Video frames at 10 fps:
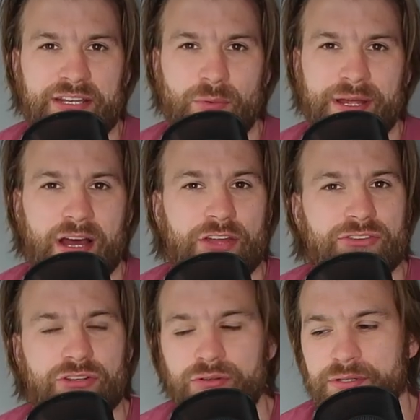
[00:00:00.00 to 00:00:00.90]
in the way that I
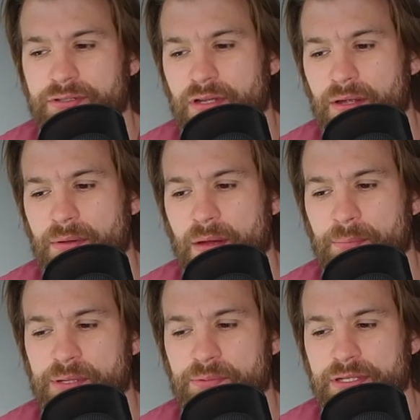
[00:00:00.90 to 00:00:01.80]
do
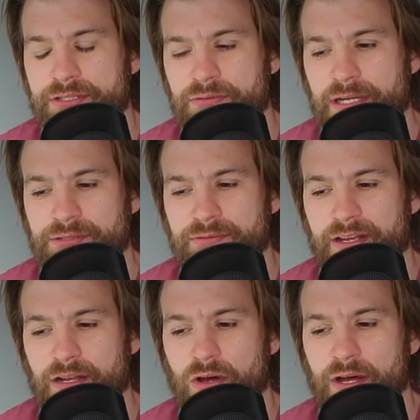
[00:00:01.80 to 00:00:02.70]
and people interact with
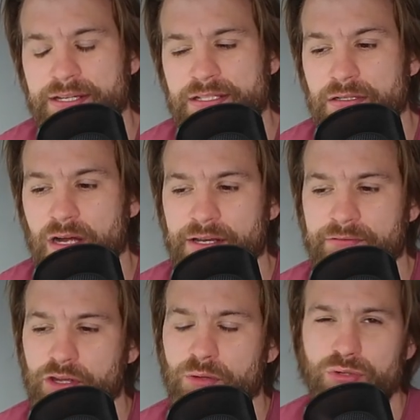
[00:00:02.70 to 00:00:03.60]
it a lot and this kind
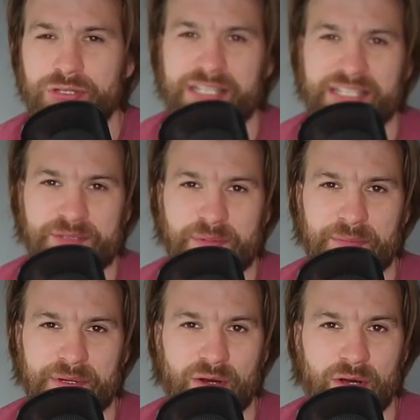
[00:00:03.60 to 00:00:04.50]
of a community that's
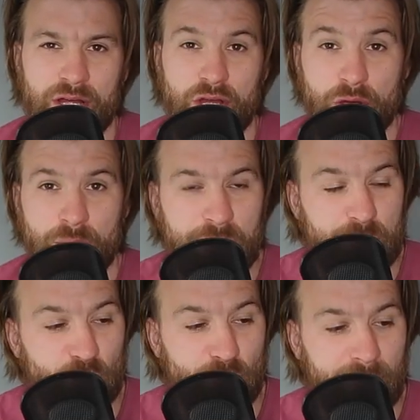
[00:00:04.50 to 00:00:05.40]
been built,
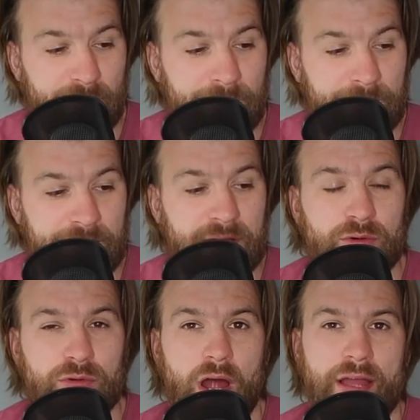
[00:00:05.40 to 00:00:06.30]
people
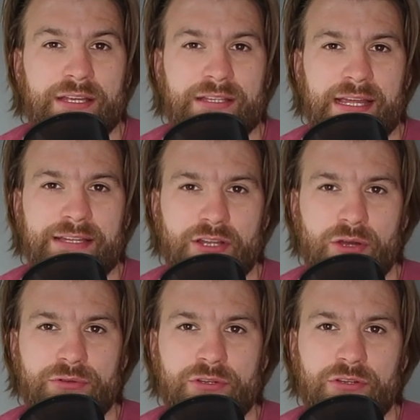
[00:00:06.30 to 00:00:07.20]
feel like they
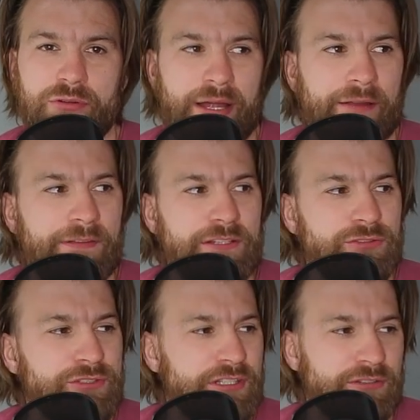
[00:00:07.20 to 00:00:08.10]
know you. And I think
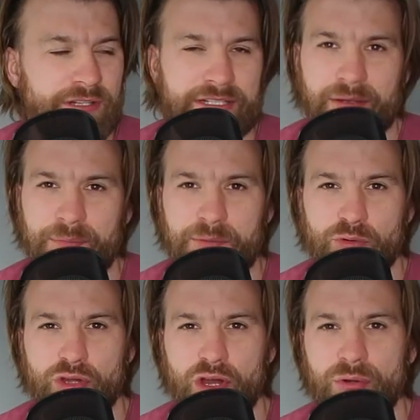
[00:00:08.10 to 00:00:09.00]
to a degree, some
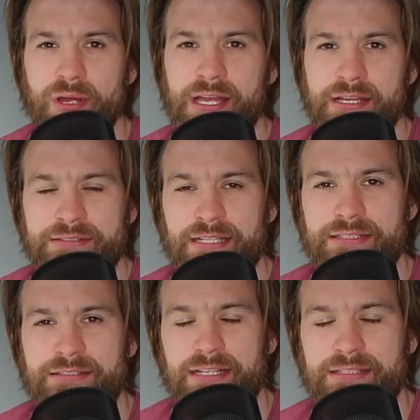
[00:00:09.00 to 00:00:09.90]
people know,
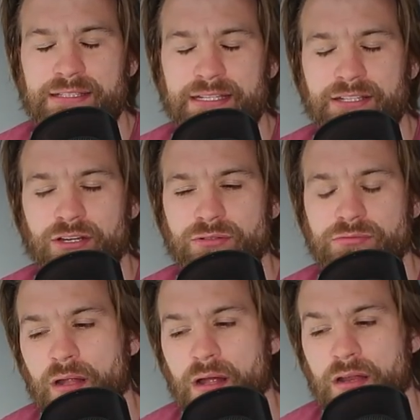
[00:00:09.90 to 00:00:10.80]
they know
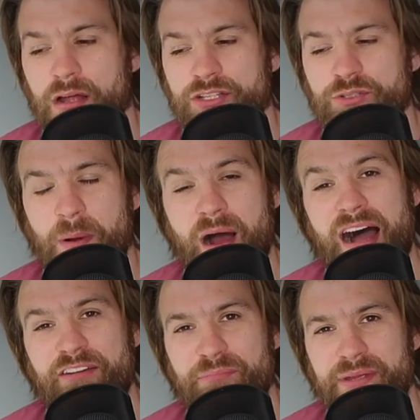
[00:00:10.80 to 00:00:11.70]
a large
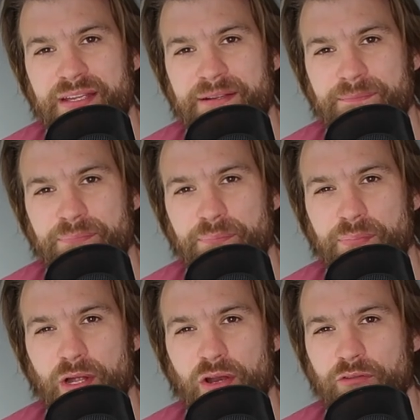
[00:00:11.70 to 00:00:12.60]
part of me.
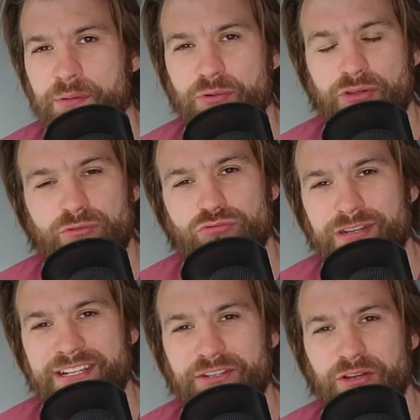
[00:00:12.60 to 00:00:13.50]
But a lot of people don't
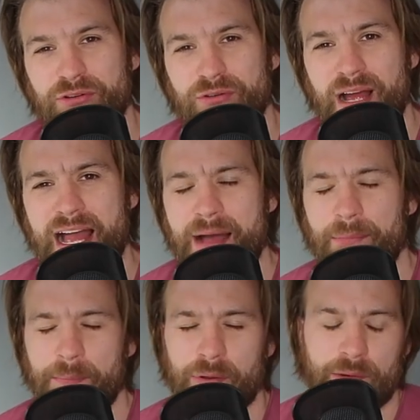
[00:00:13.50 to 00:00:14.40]
really know who I
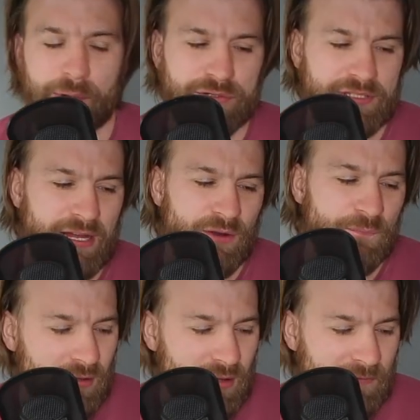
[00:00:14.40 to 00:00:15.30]
am. I put a post
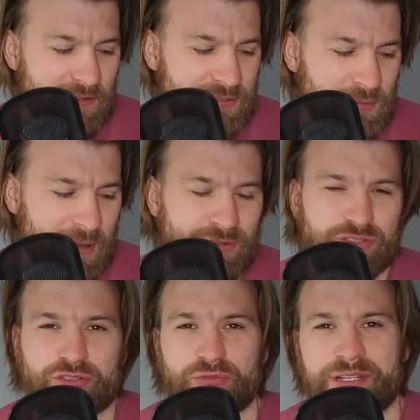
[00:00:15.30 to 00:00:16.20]
out, I think it was about
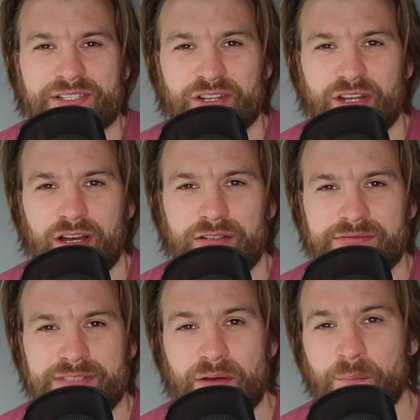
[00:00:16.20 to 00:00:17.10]
2 weeks ago.
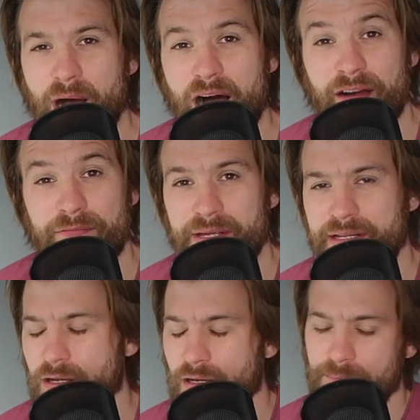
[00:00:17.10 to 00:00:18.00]
Now, part of me,
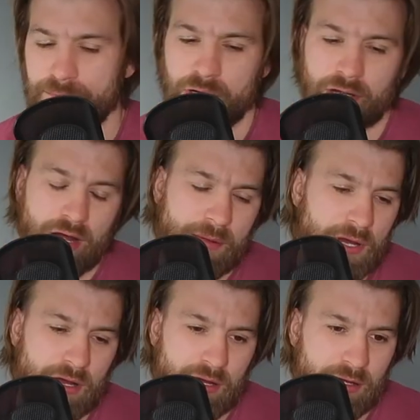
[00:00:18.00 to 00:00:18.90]
look, I'm
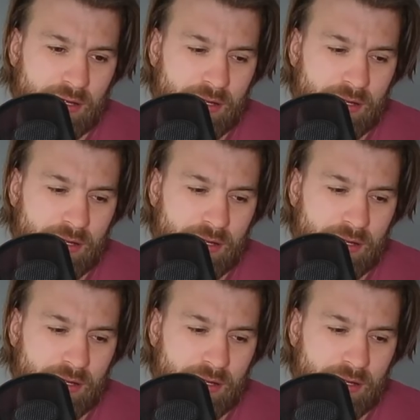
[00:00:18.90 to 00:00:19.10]
a